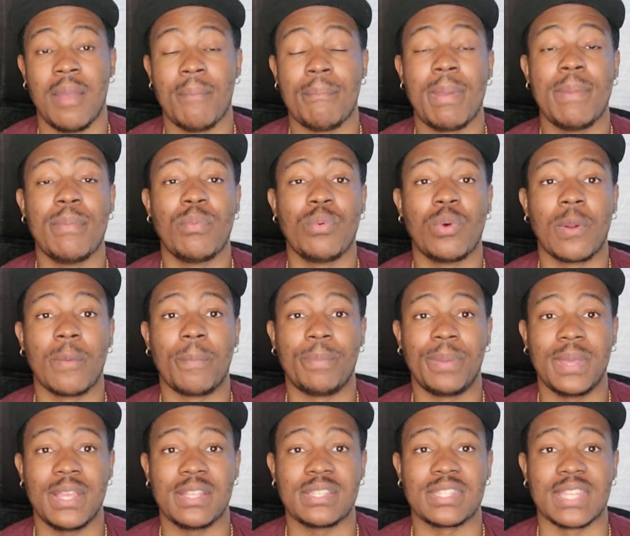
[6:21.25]
people were
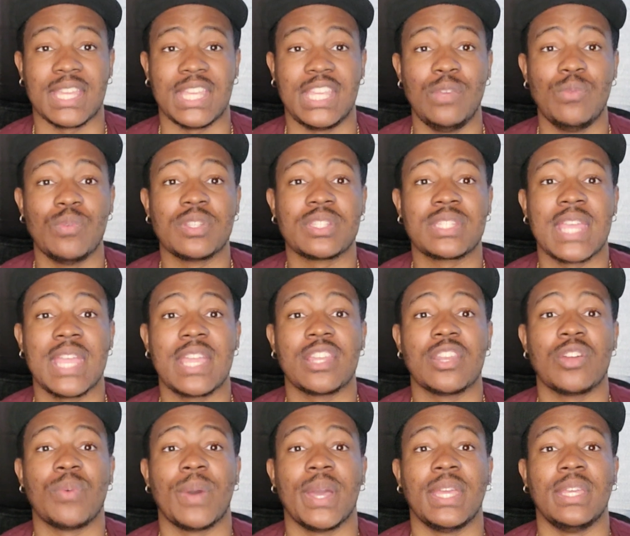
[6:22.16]
pissed that he was
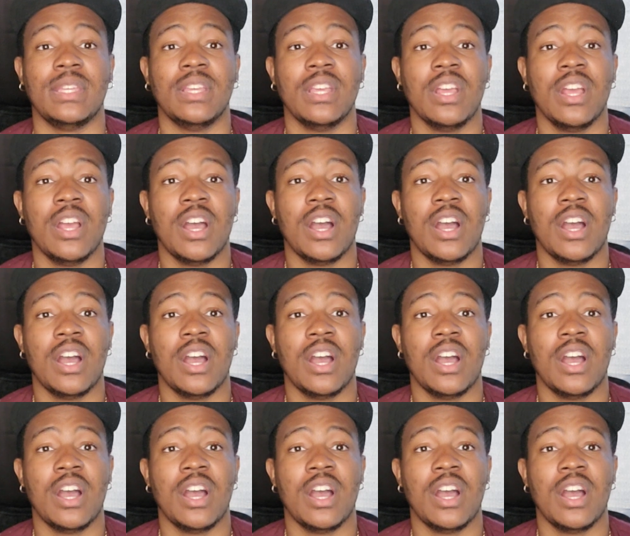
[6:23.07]
taking away